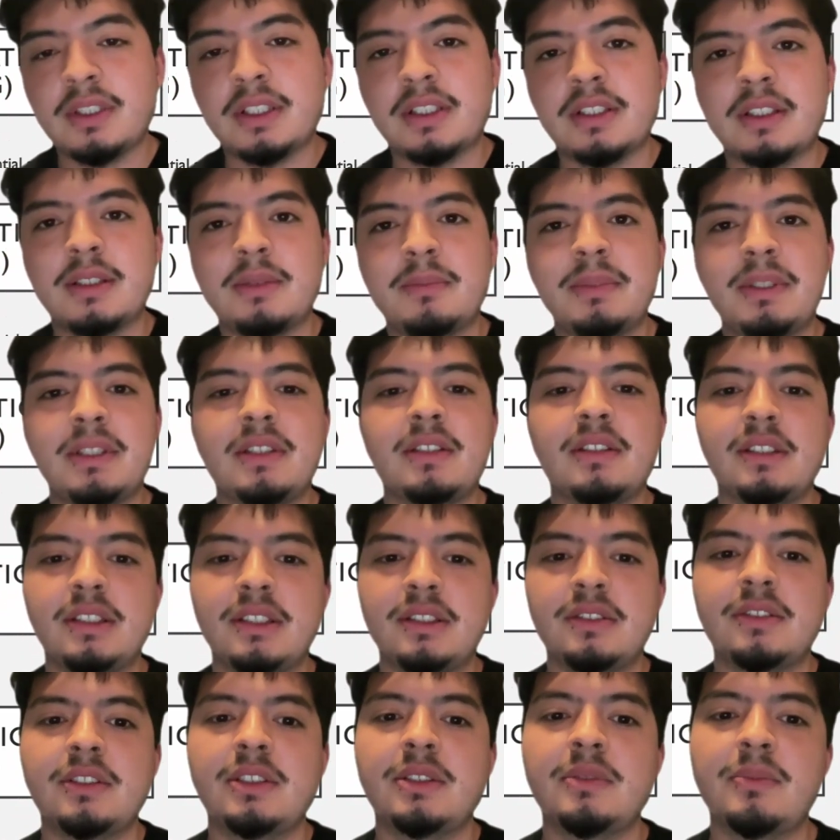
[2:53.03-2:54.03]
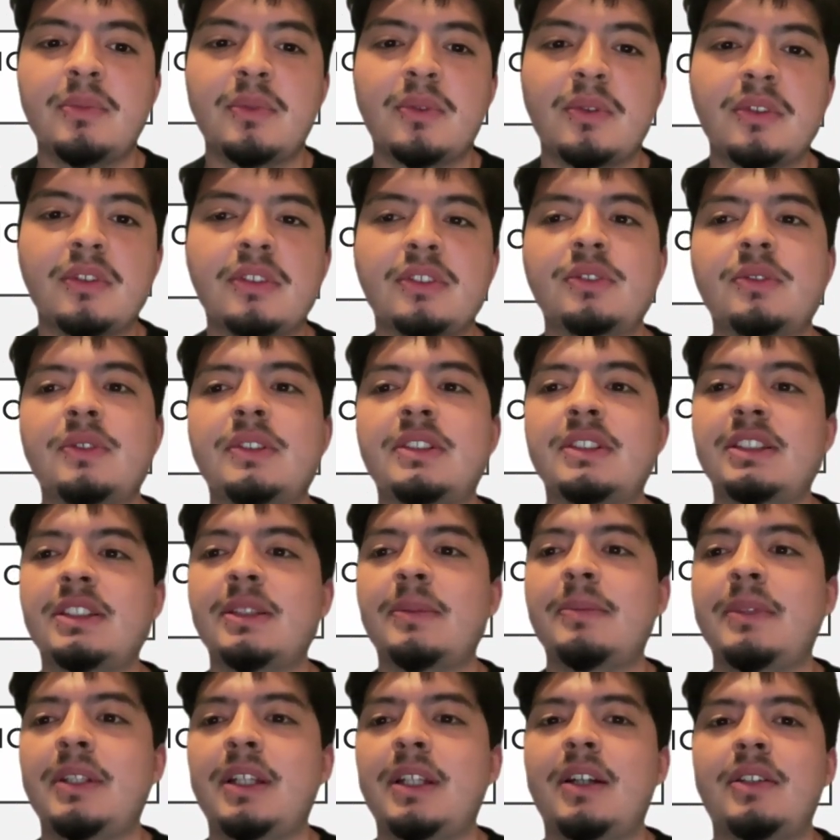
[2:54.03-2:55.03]
He couldn't be the leader anymore. So he
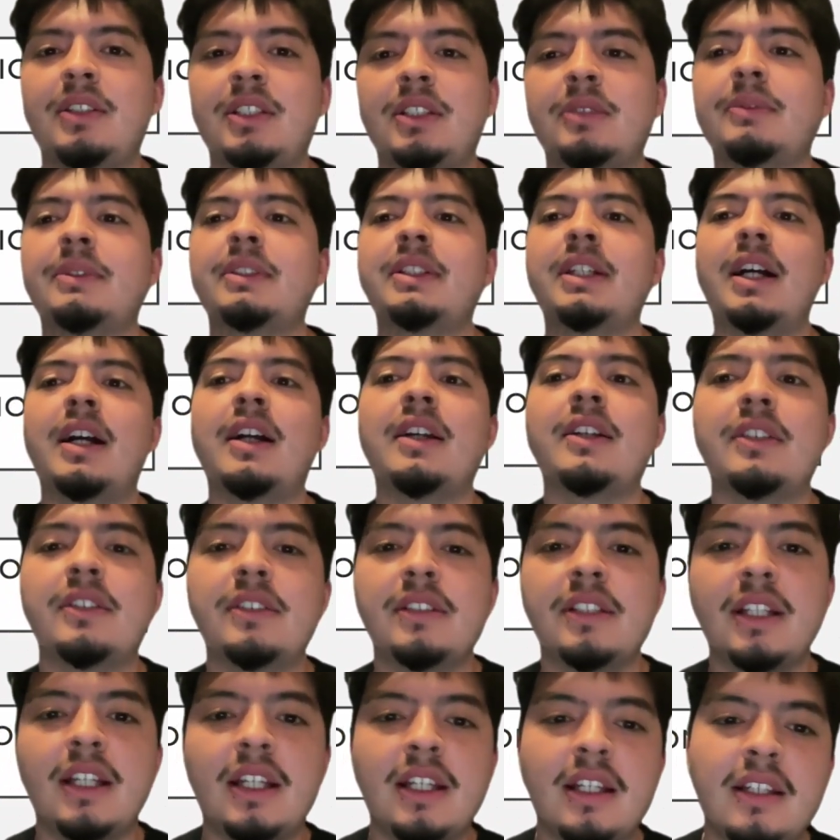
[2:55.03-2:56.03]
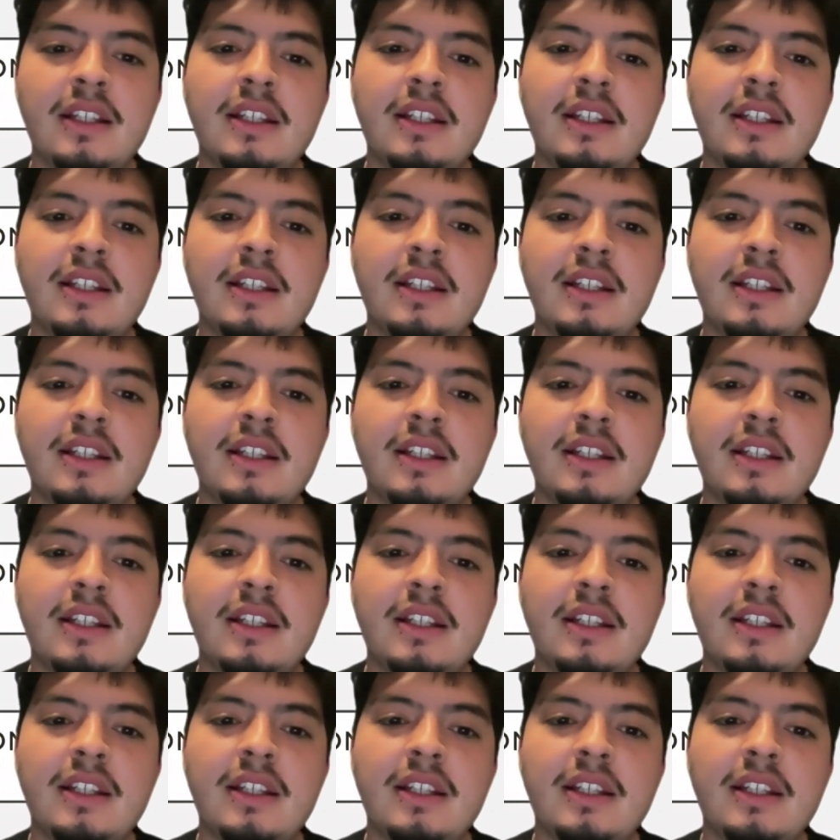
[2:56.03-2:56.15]
stepped down, he retired,